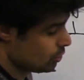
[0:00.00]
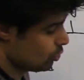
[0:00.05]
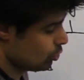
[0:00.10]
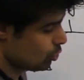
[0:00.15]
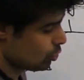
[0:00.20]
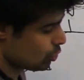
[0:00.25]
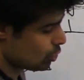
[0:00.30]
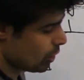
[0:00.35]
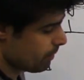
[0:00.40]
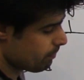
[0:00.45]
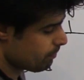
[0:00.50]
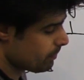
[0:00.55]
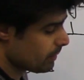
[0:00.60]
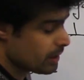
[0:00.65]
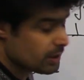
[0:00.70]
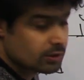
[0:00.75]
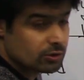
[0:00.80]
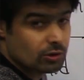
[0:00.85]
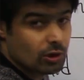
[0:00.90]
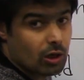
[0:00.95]
Shape
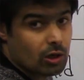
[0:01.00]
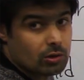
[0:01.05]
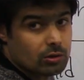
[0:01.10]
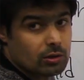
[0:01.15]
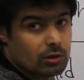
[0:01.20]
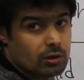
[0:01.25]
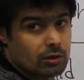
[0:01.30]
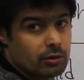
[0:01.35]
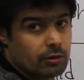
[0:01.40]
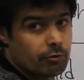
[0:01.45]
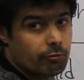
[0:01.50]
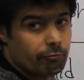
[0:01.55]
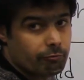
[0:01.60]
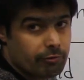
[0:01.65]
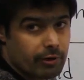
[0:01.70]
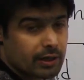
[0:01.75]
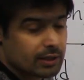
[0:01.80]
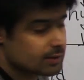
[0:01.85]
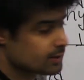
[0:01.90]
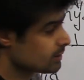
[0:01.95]
is not
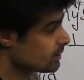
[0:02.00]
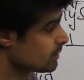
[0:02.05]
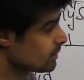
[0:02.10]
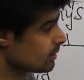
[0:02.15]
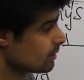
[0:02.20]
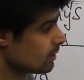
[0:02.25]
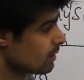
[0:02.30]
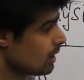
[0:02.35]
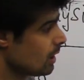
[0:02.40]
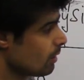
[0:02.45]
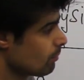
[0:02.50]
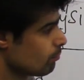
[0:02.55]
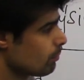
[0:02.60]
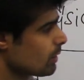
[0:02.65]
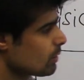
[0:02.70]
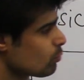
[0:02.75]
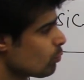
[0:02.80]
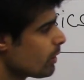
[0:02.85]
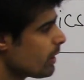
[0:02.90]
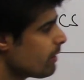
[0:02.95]
fixed.
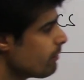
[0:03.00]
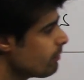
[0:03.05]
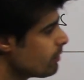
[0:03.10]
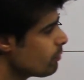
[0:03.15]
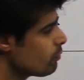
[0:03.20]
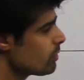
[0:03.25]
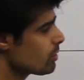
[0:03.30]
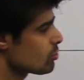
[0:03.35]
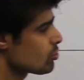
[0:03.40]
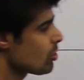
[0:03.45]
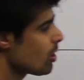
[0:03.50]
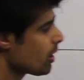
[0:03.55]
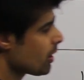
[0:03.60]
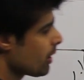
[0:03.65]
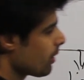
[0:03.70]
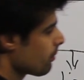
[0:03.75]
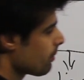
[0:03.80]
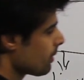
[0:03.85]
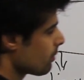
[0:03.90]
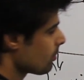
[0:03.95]
But whenever we are
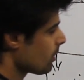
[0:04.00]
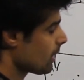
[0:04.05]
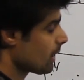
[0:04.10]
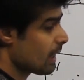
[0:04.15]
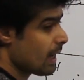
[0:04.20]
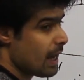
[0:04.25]
talking about the